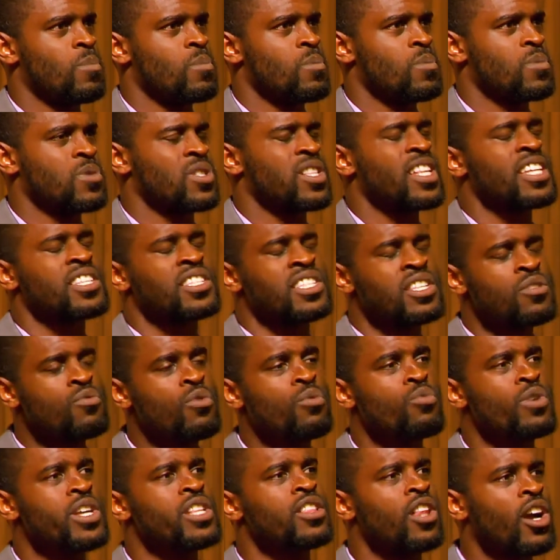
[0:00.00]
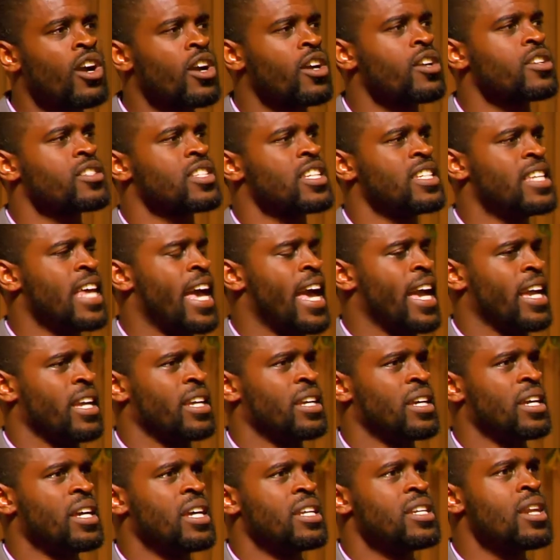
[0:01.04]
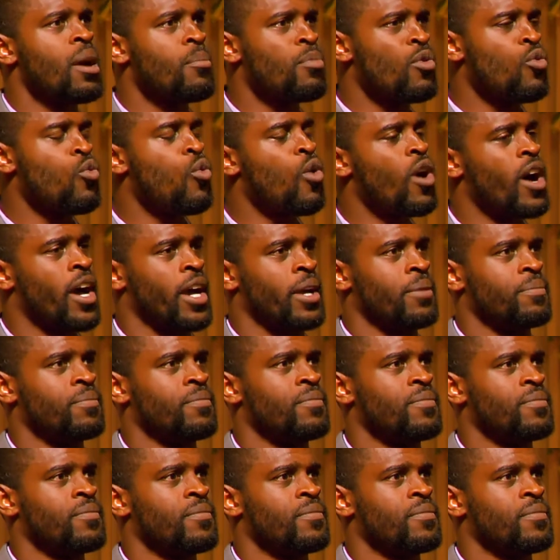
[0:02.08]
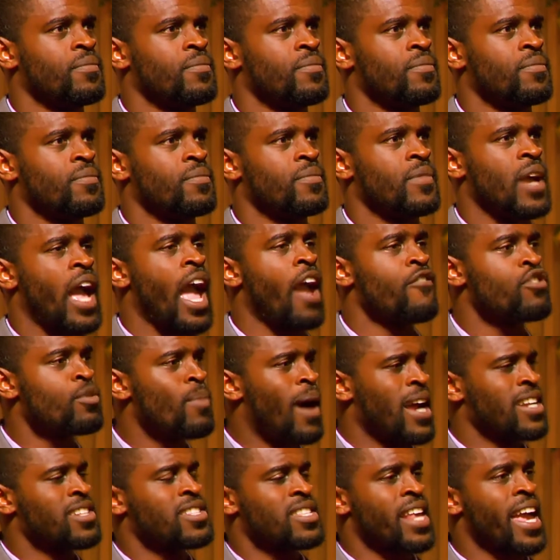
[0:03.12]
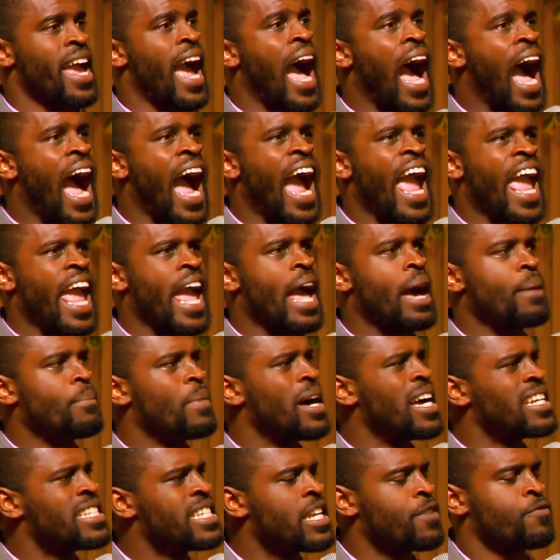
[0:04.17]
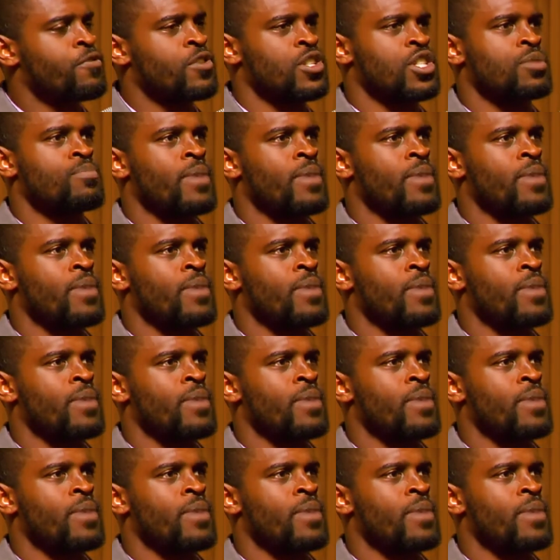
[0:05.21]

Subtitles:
So let's see what we learned today. Number one, everybody say, I am a difference